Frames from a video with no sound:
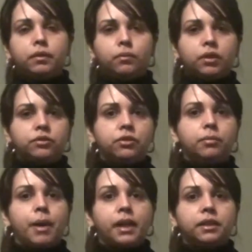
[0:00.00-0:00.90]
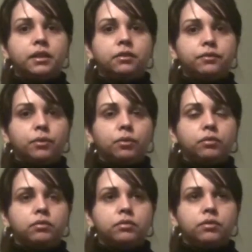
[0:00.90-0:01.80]
Once your belly is
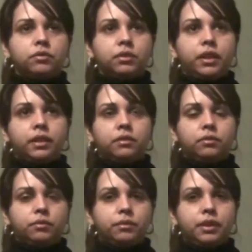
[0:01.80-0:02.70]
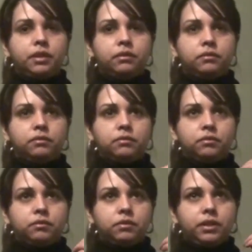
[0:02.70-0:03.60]
full, just take
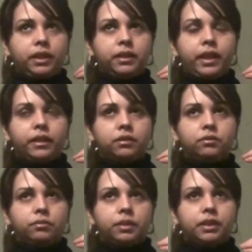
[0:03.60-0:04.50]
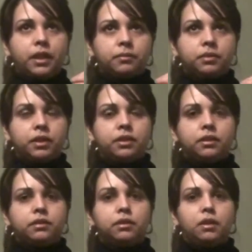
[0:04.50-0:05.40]
the air 3 times like
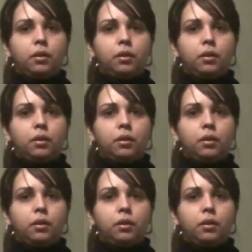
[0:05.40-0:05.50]
this.